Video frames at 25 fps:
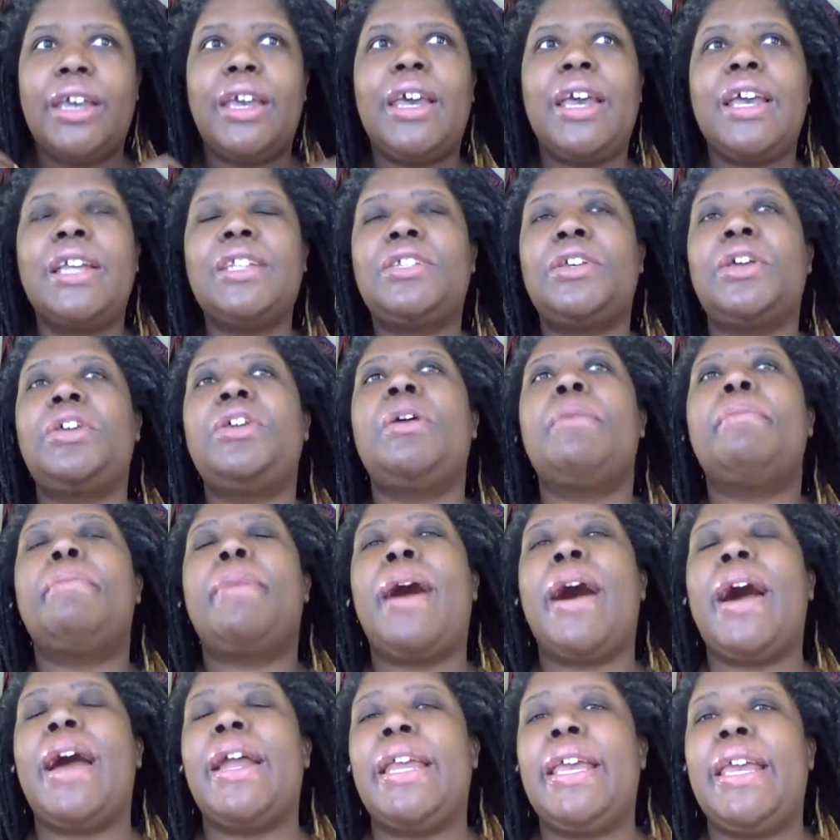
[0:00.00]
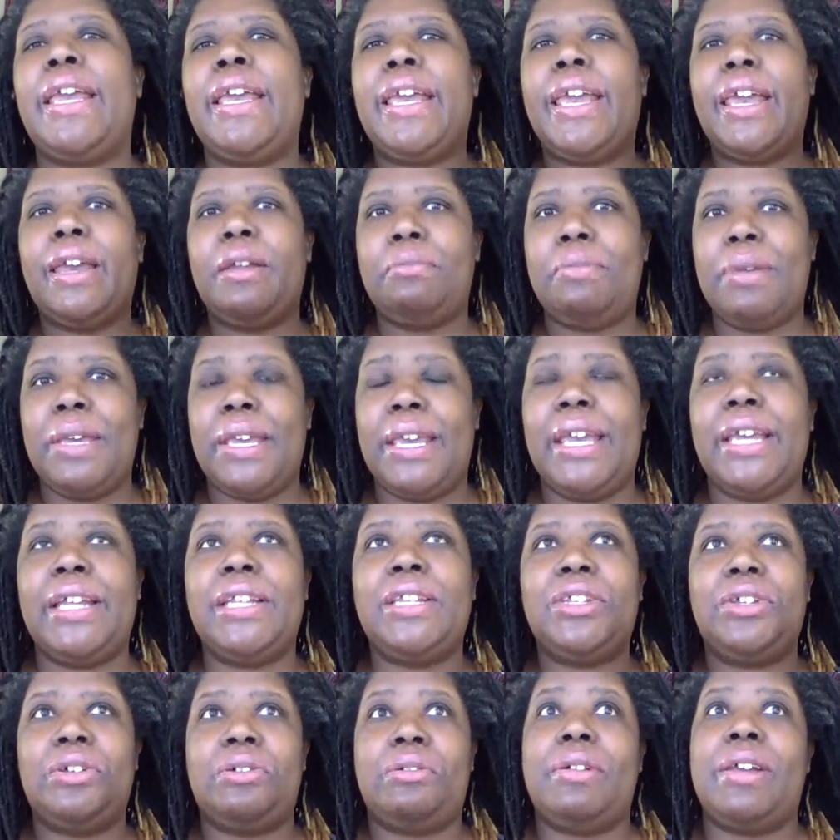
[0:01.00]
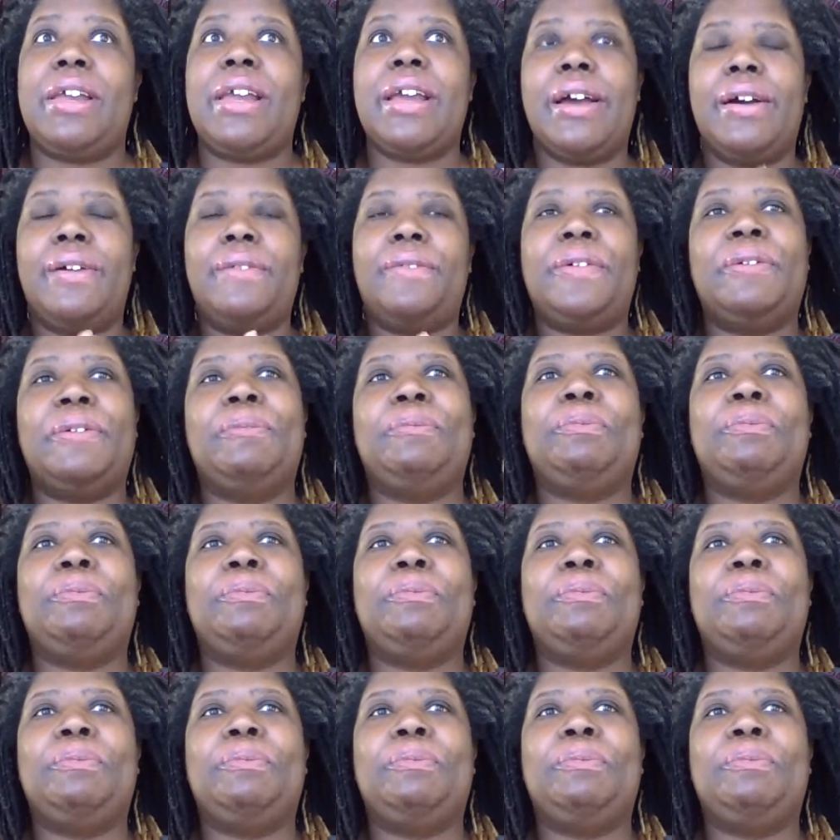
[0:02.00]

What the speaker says: And so your body can begin to recover.